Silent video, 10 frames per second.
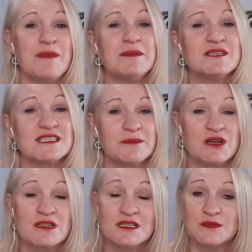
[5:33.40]
maybe
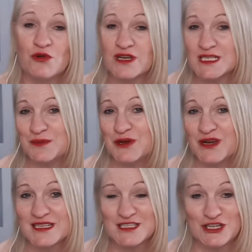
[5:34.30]
somebody that is more
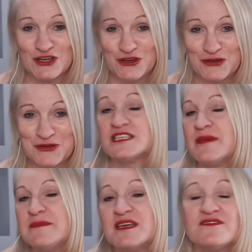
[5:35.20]
experienced than you. So
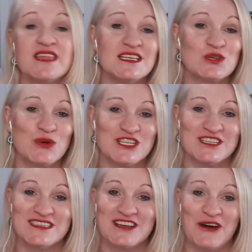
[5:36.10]
maybe give these
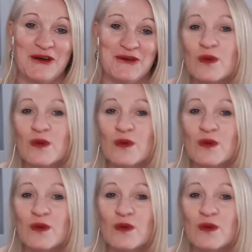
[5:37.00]
questions a go.